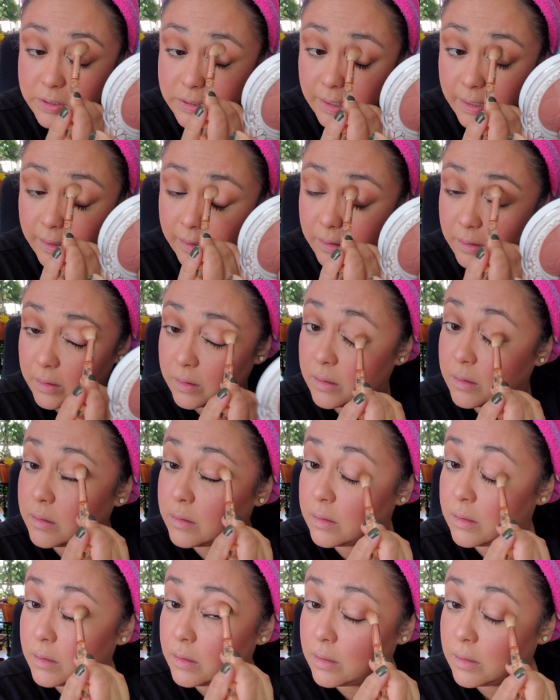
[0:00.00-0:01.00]
shade.
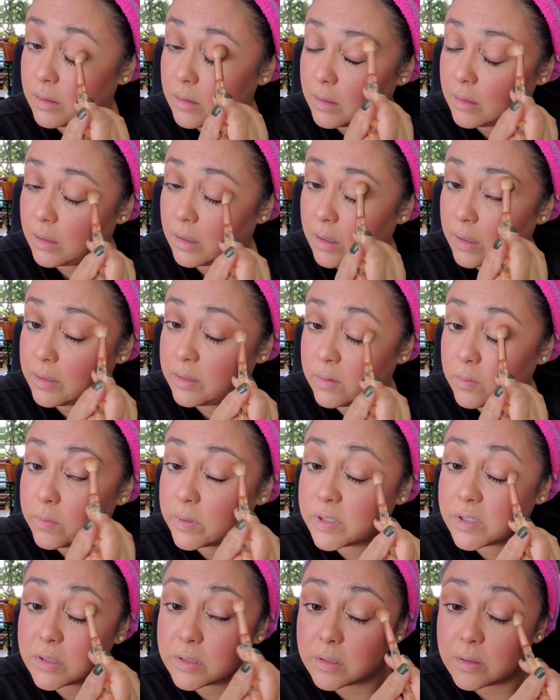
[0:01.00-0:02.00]
I do
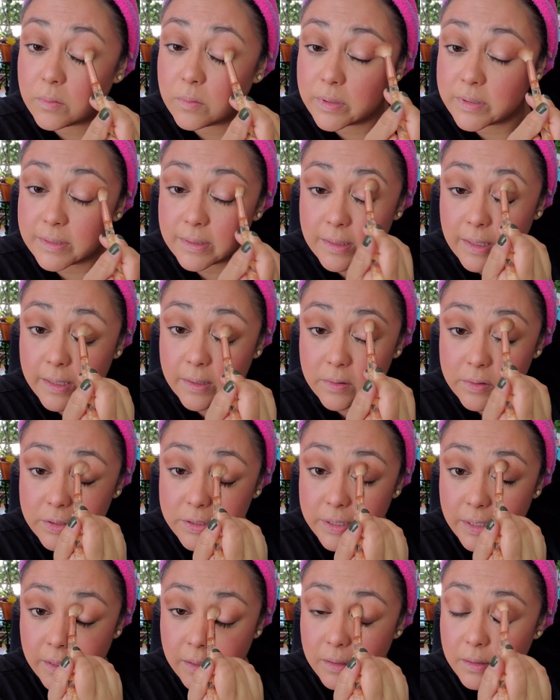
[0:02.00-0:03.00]
wish there was a lighter
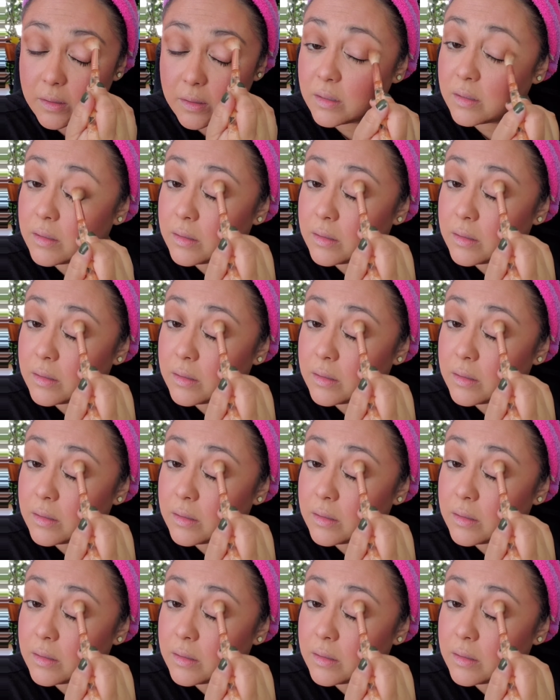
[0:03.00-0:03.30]
shade